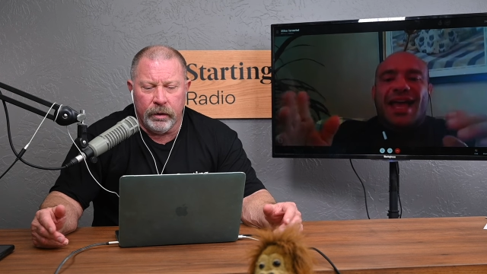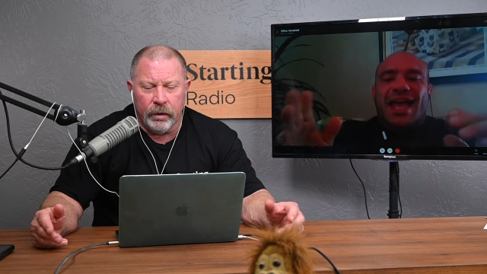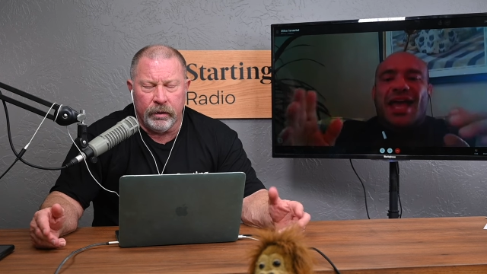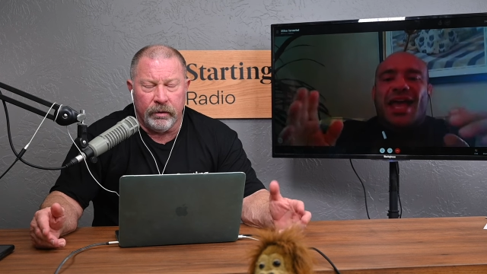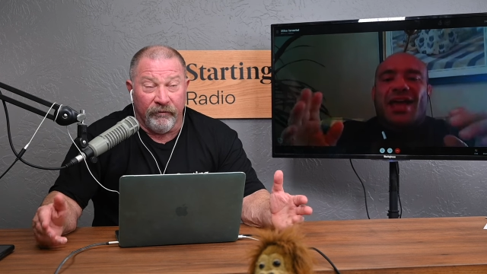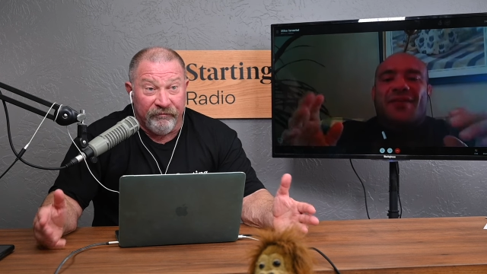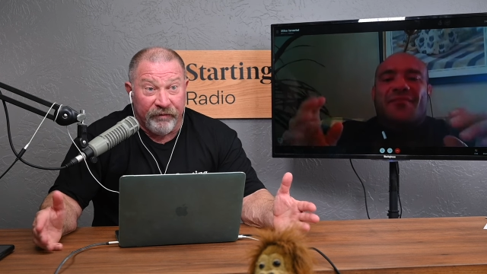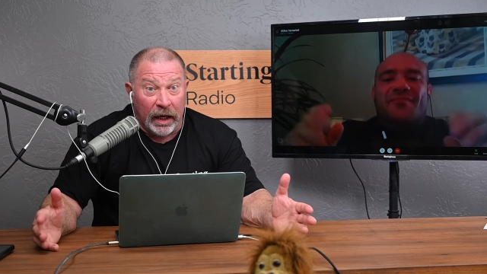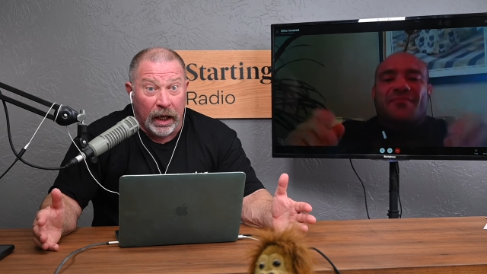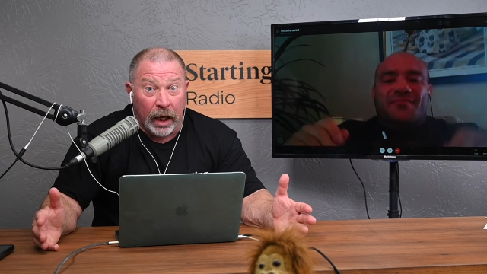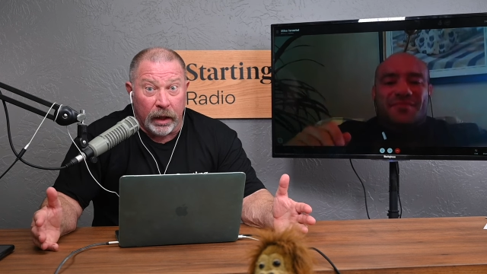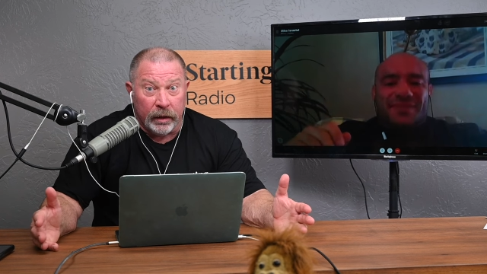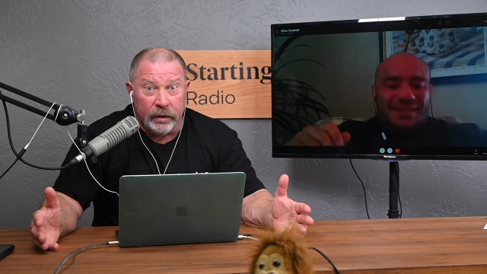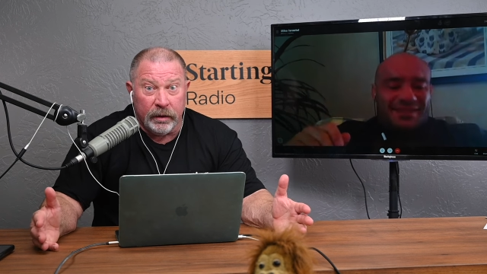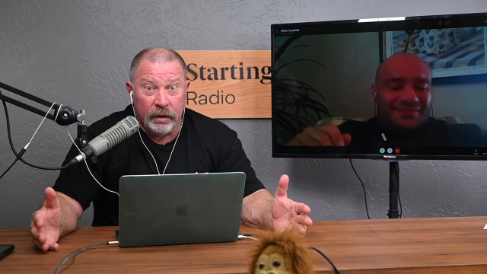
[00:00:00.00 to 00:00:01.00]
Speaker 1: who the
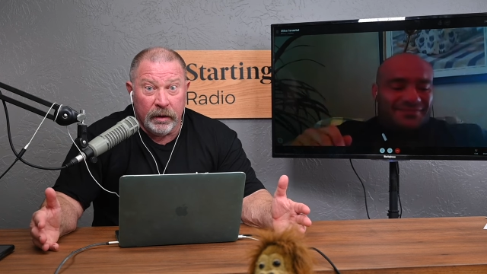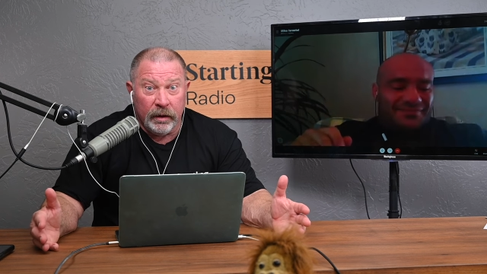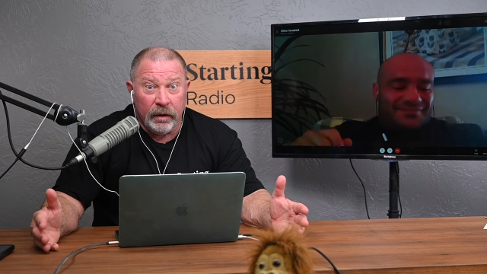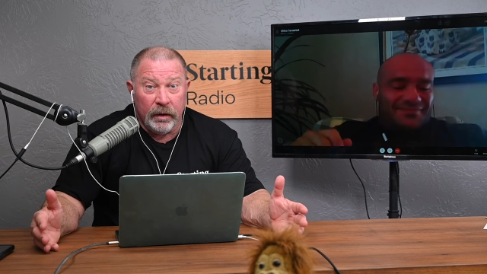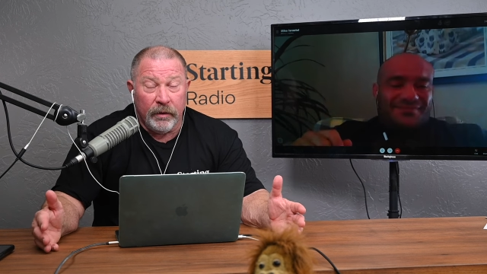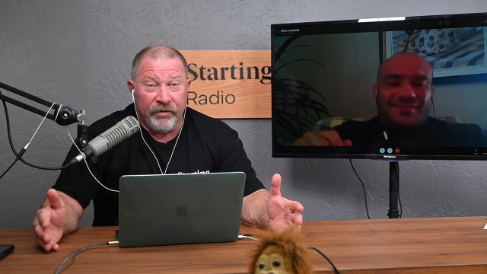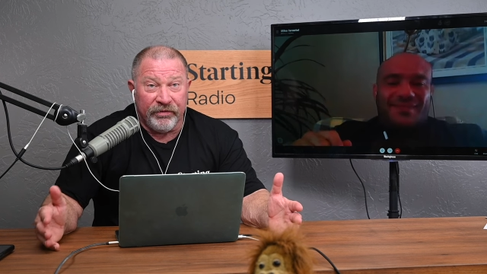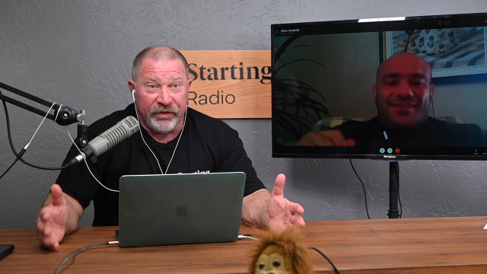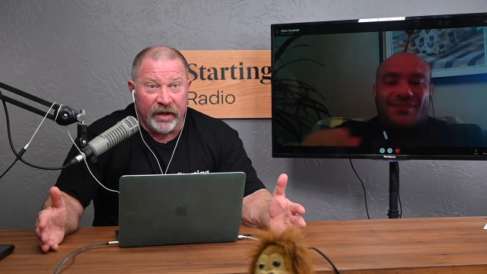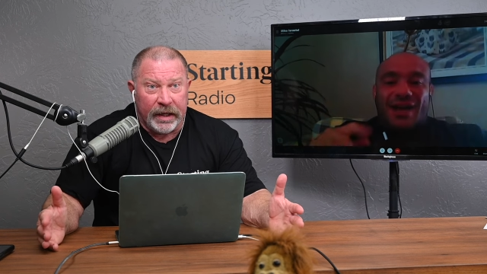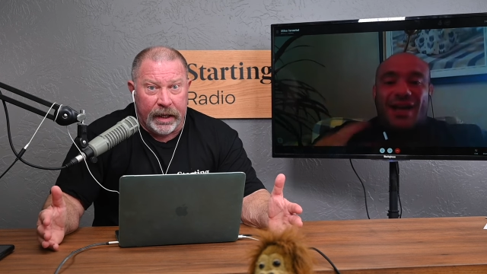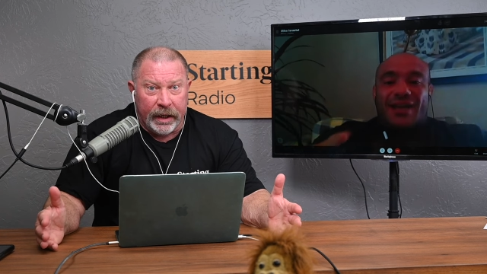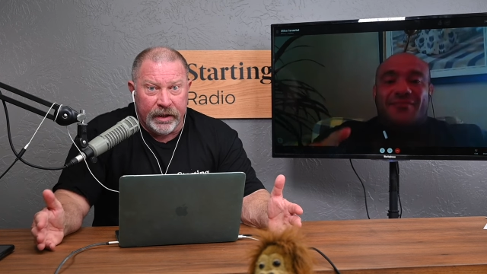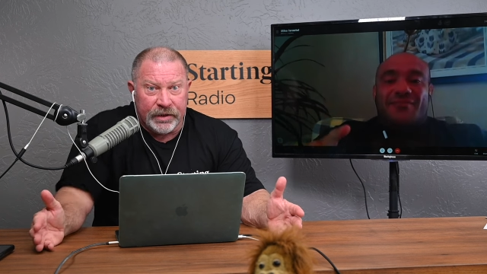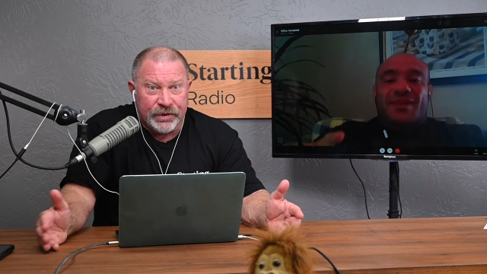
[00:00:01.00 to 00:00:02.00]
fuck
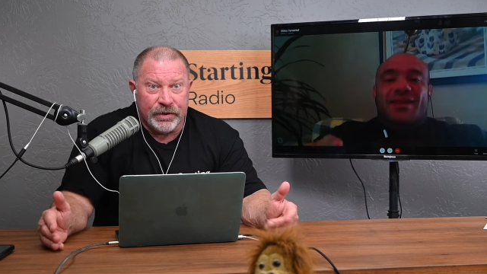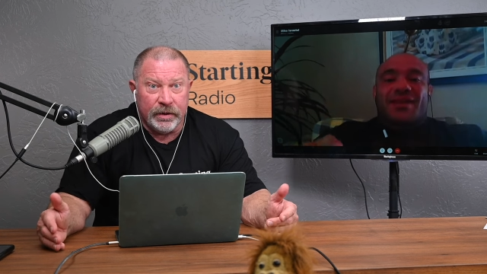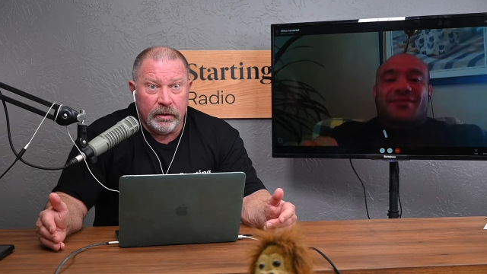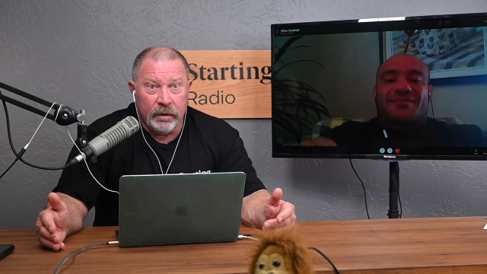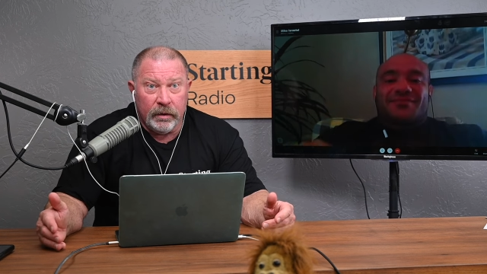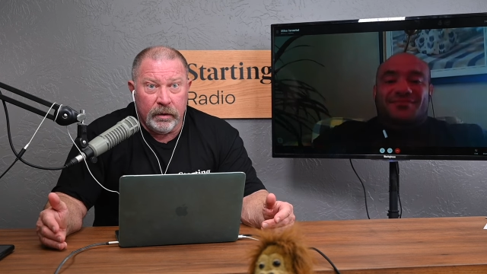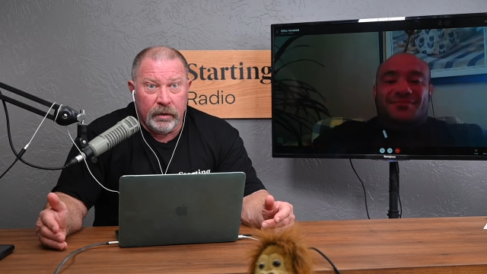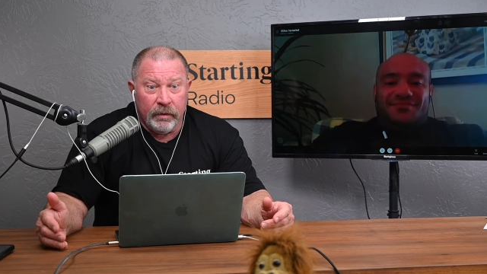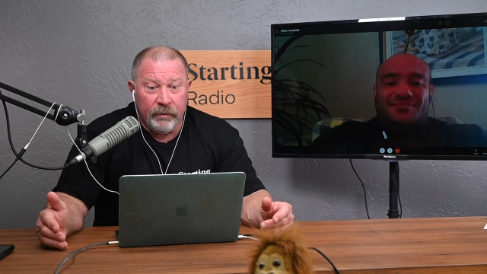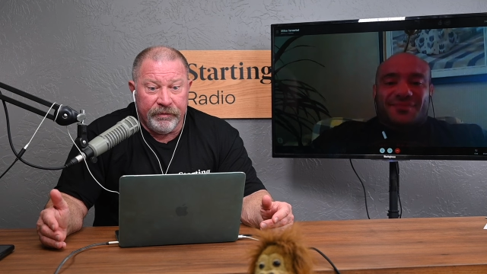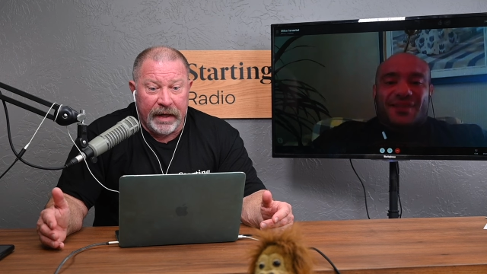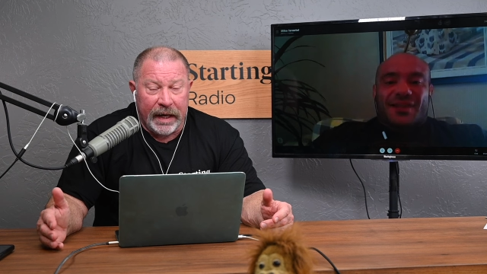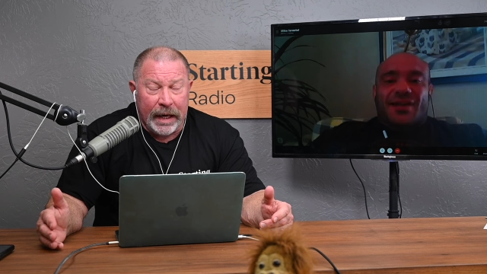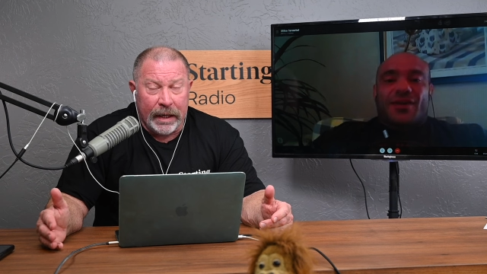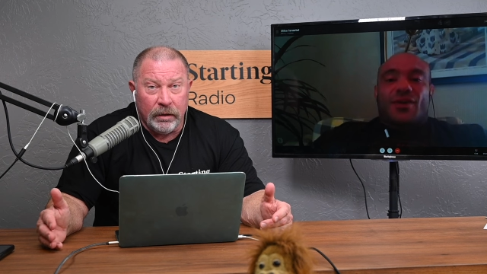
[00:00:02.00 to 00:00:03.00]
thinks
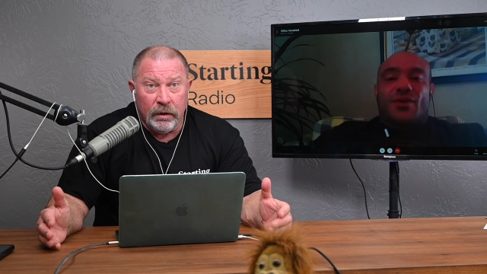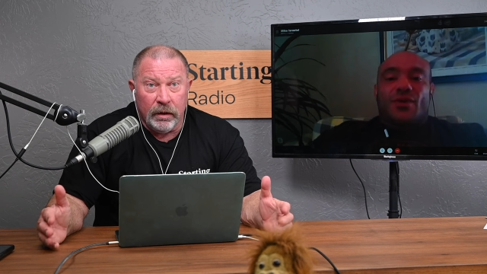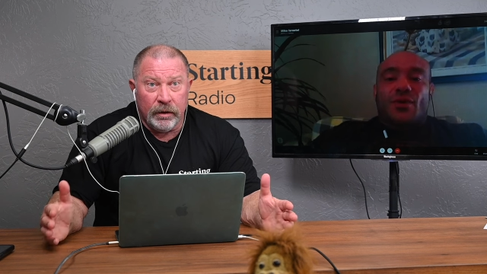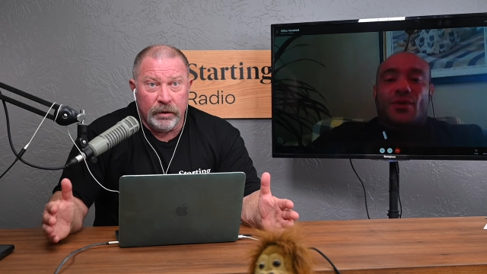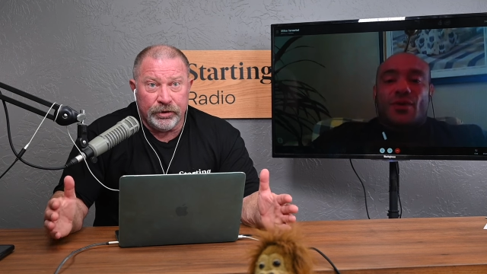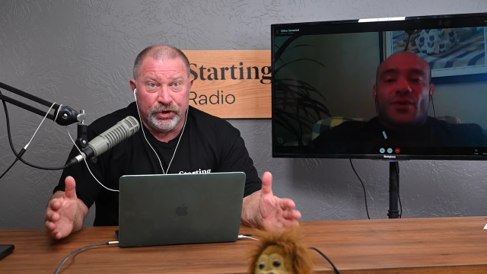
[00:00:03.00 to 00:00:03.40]
that who?